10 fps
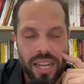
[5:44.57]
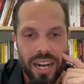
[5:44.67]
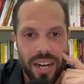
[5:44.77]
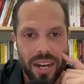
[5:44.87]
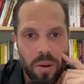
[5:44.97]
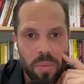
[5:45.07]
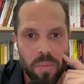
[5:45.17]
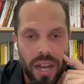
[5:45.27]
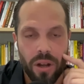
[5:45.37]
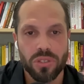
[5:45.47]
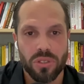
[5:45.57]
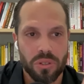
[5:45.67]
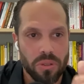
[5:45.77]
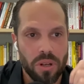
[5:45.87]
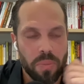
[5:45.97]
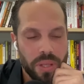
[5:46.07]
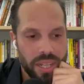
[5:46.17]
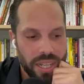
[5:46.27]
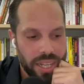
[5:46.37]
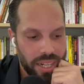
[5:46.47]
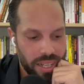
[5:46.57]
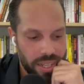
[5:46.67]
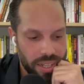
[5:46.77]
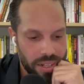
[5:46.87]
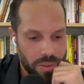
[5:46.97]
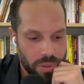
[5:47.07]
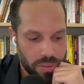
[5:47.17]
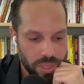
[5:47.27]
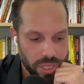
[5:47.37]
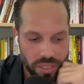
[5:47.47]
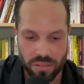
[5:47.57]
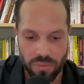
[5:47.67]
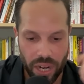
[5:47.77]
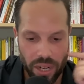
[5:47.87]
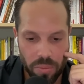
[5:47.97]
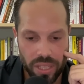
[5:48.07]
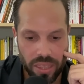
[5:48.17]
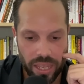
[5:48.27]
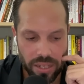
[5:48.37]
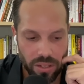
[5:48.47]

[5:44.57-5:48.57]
I also grew up in a religious environment that